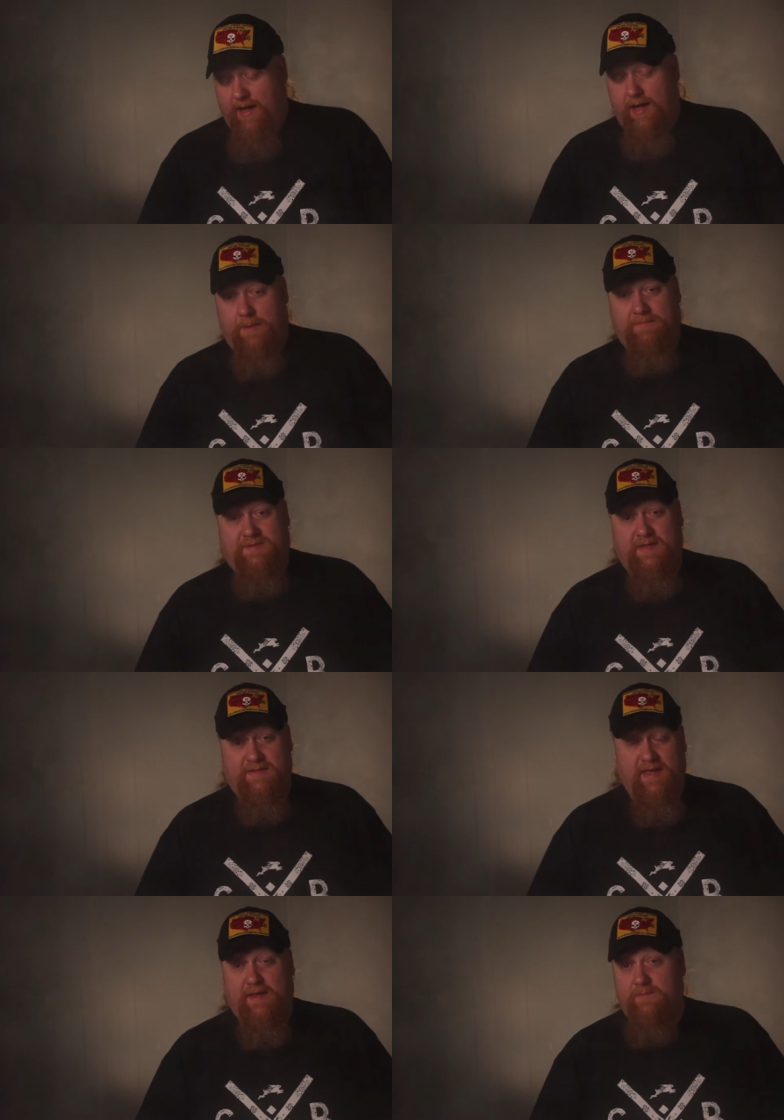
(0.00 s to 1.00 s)
Um,
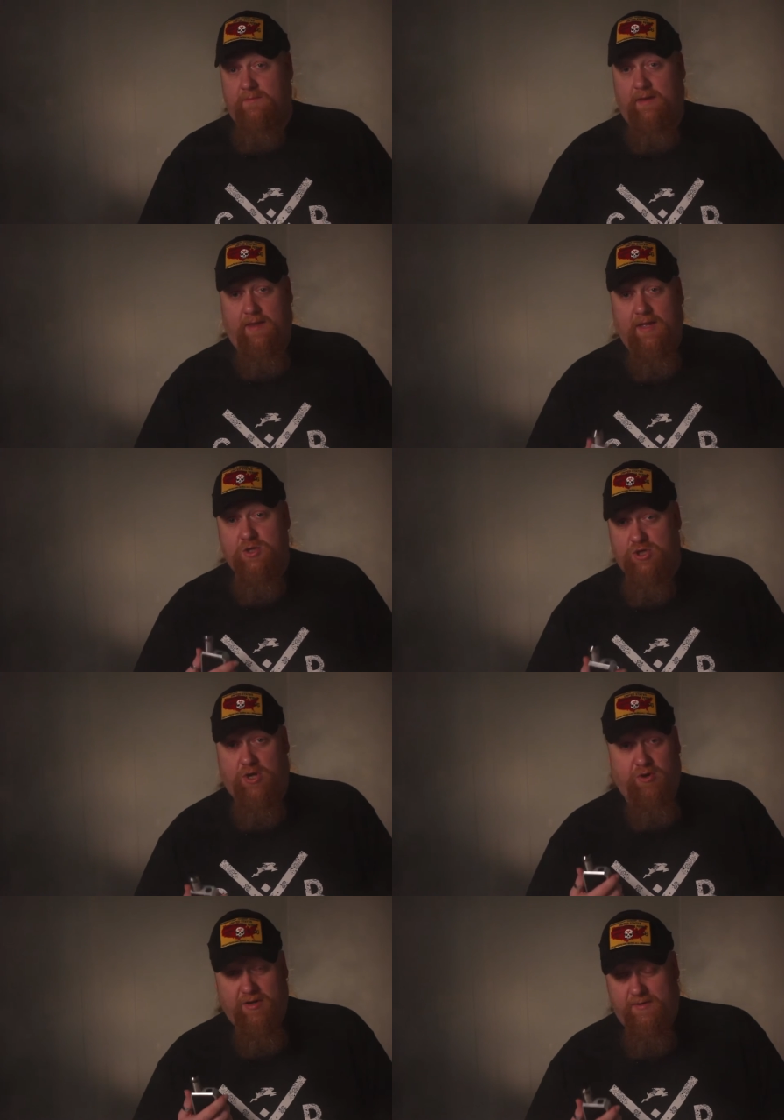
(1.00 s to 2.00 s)
since they
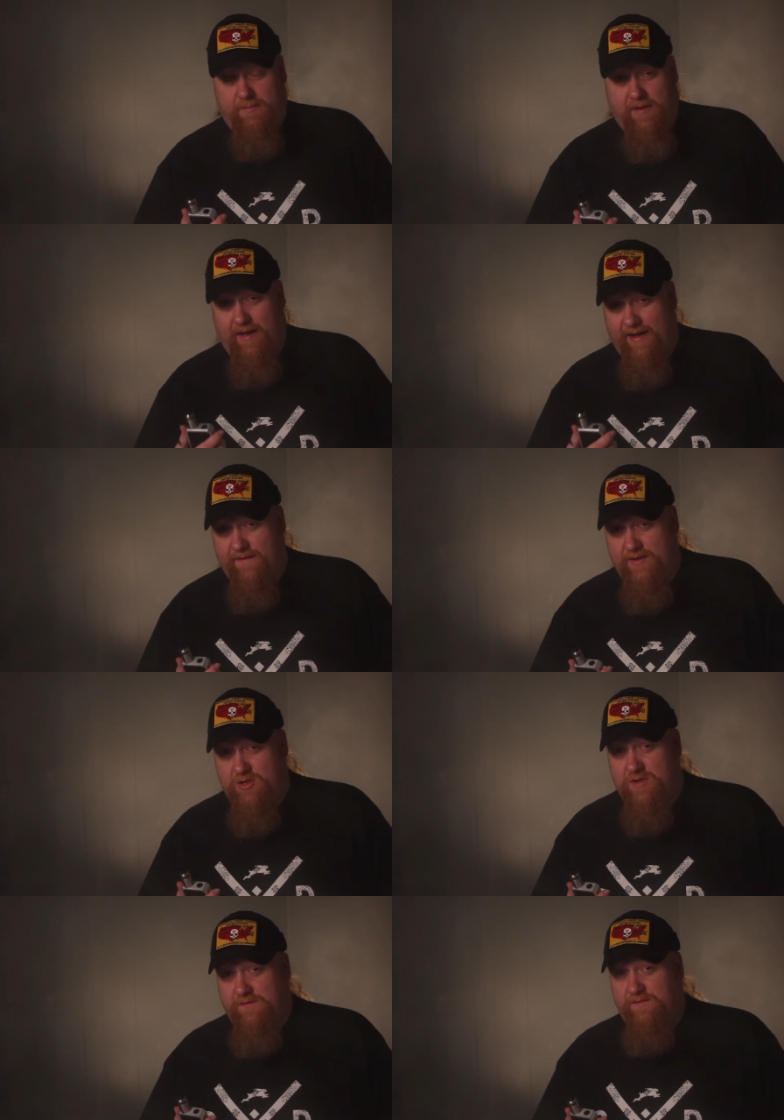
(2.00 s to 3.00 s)
engineered it to be a high
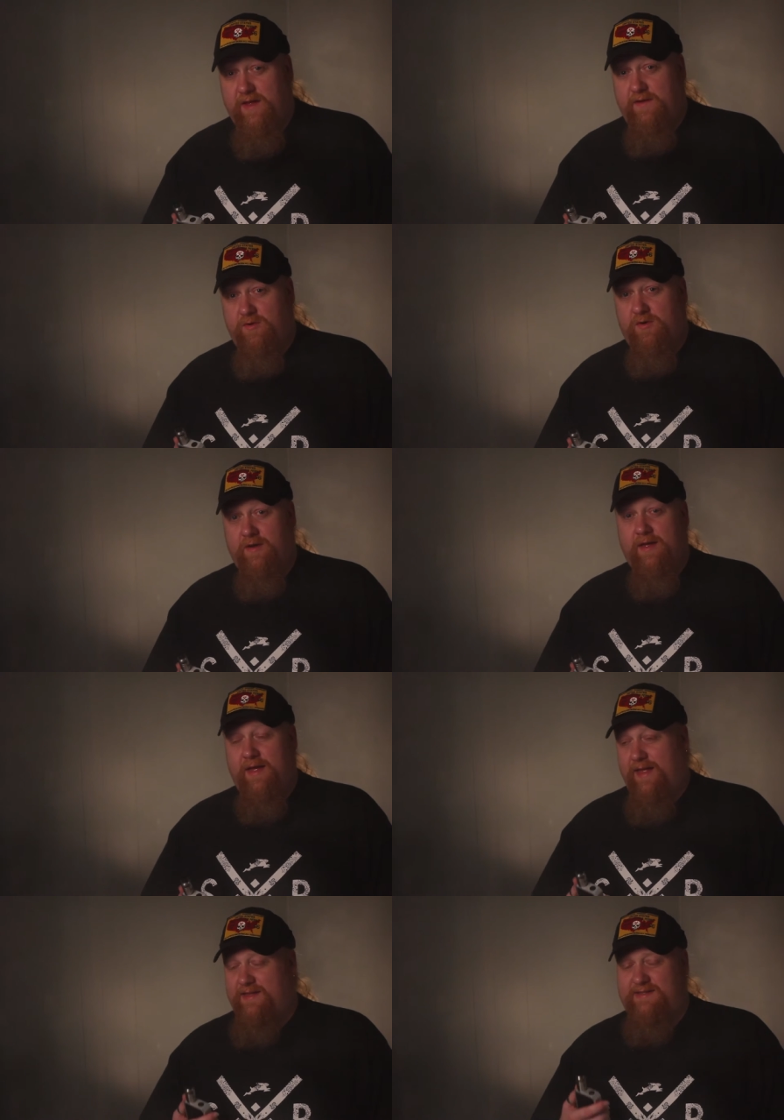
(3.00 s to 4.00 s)
V G flavor,
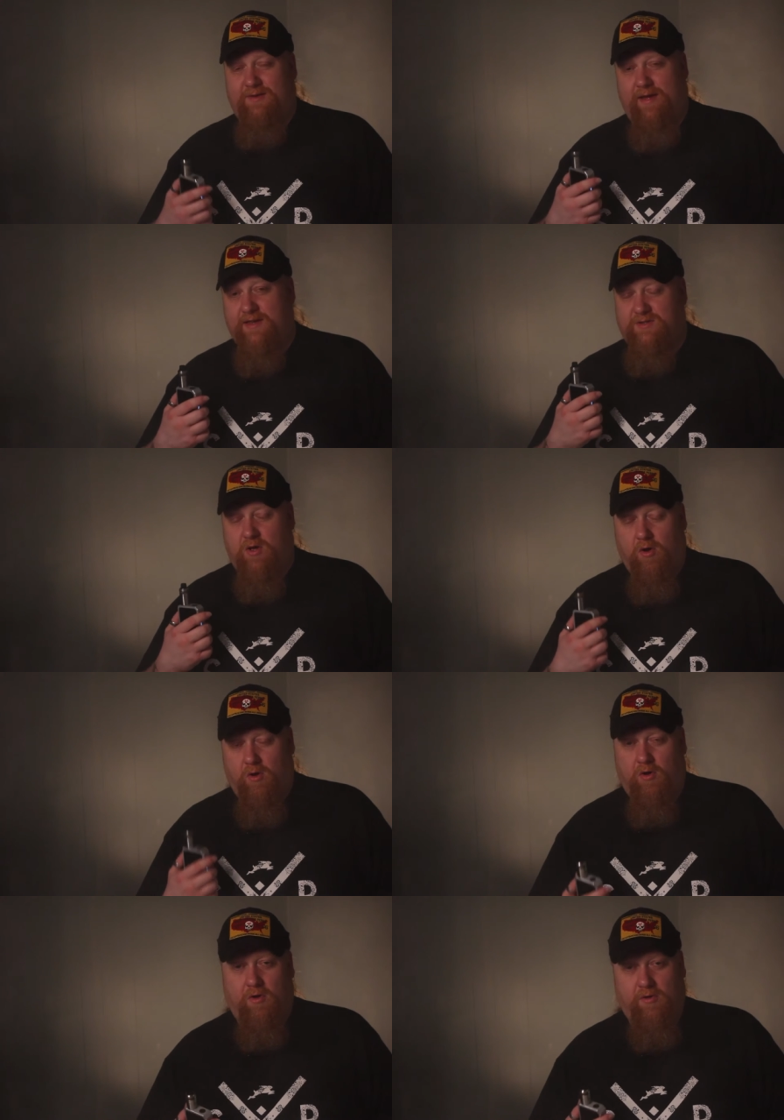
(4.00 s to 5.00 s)
it still has
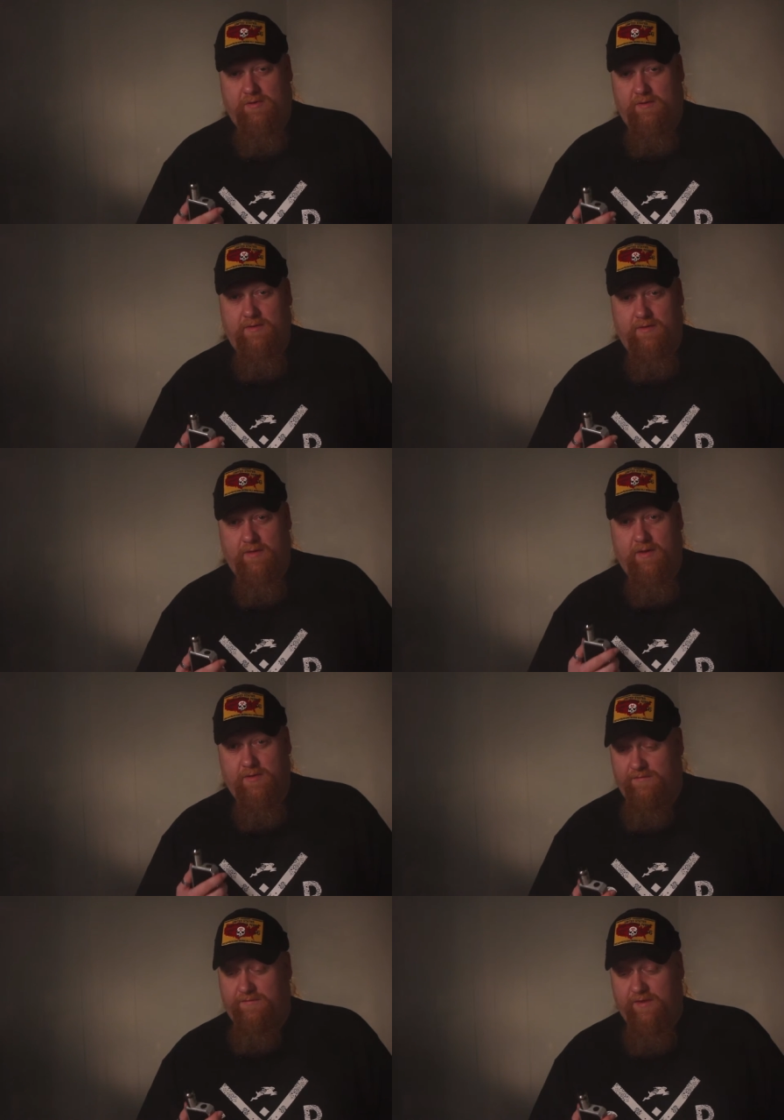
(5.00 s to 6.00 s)
all the, uh,
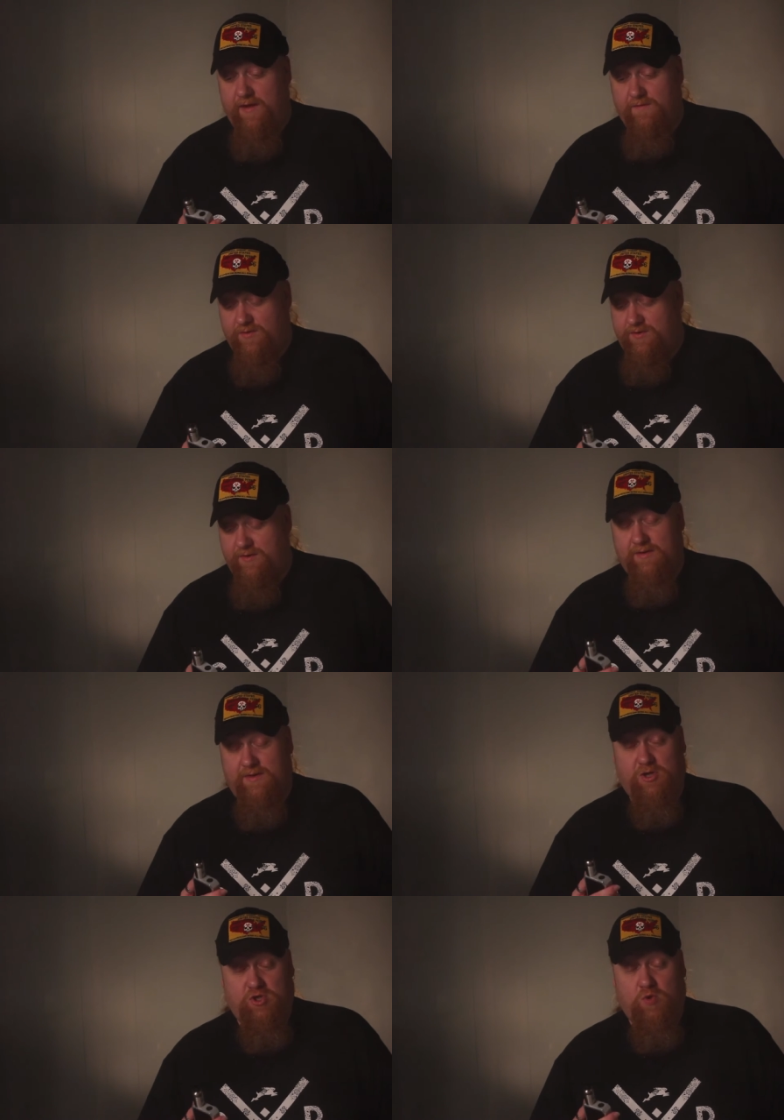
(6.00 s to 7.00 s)
the flavor
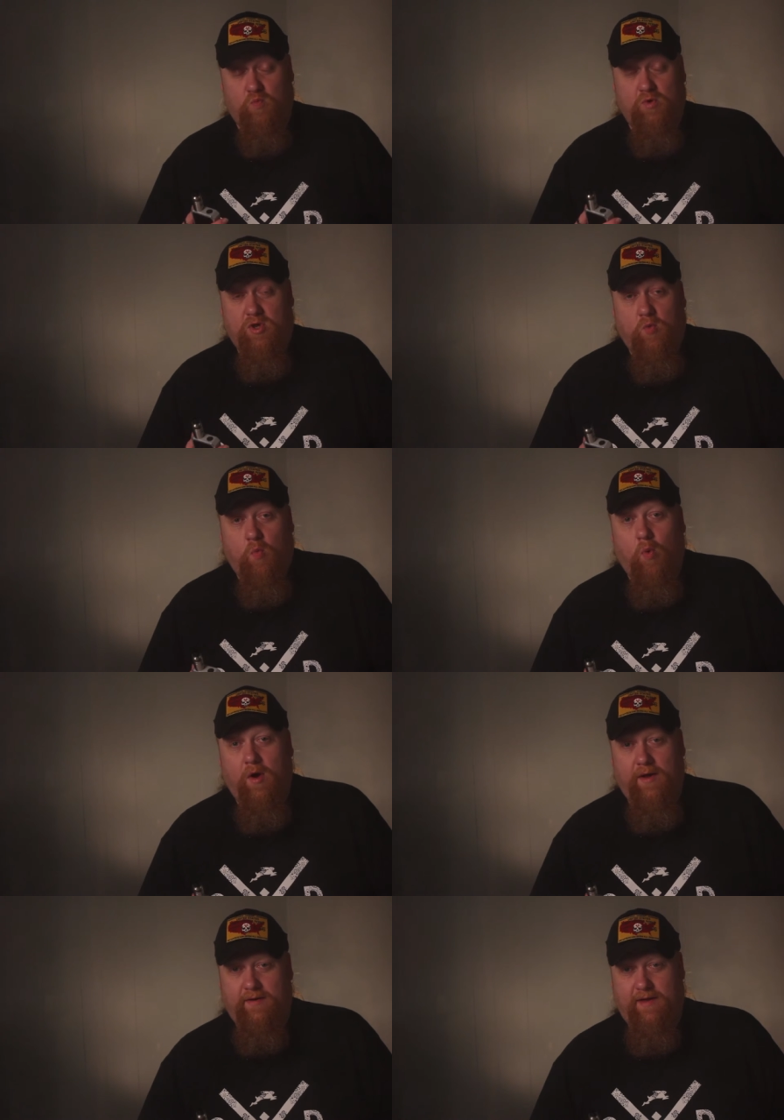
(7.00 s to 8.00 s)
that you really
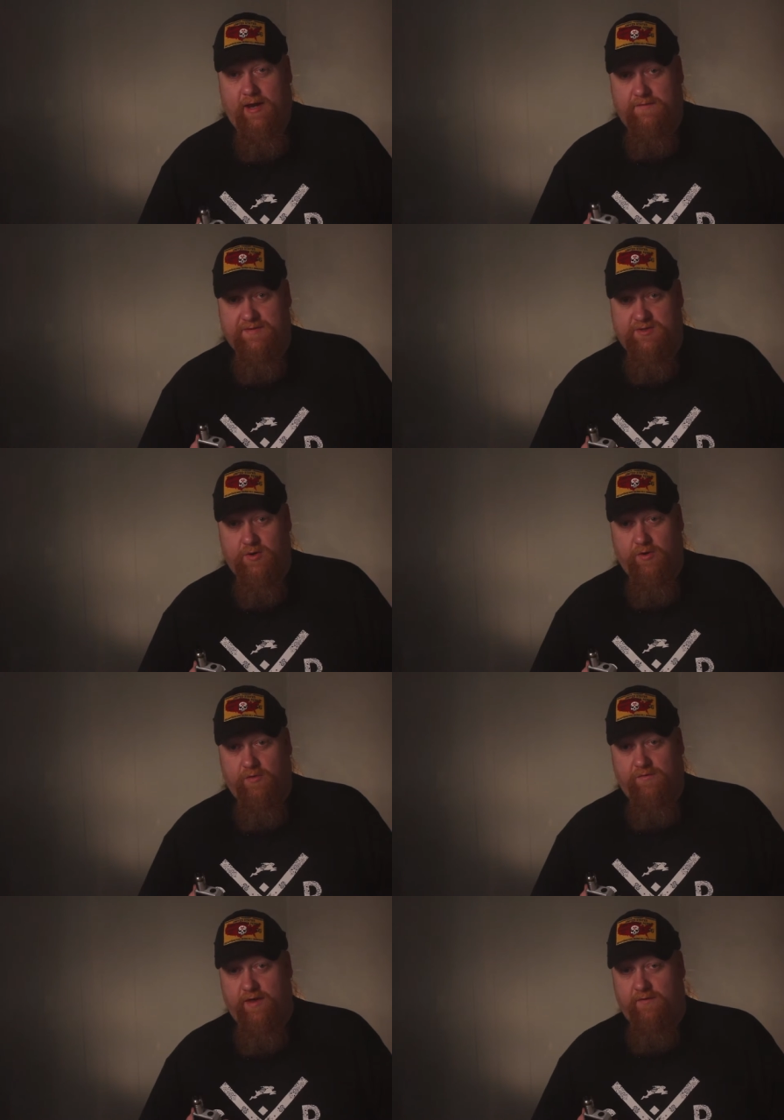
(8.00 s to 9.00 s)
want out of a
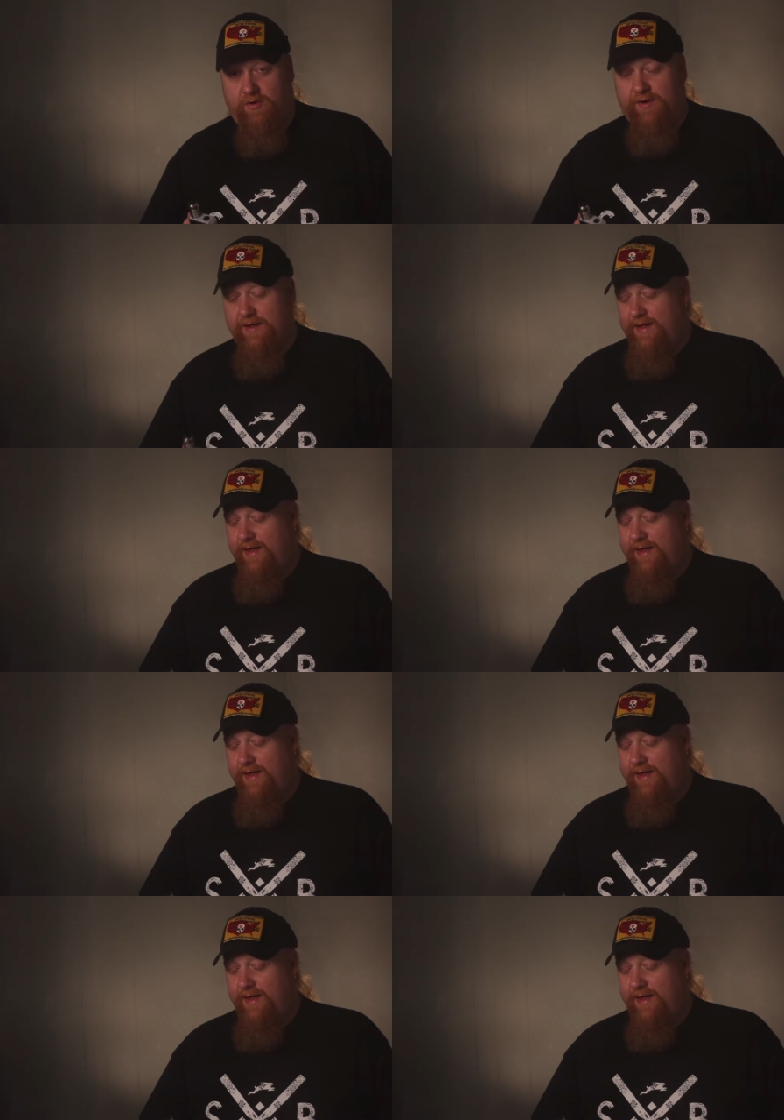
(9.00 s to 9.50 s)
cereal flavor.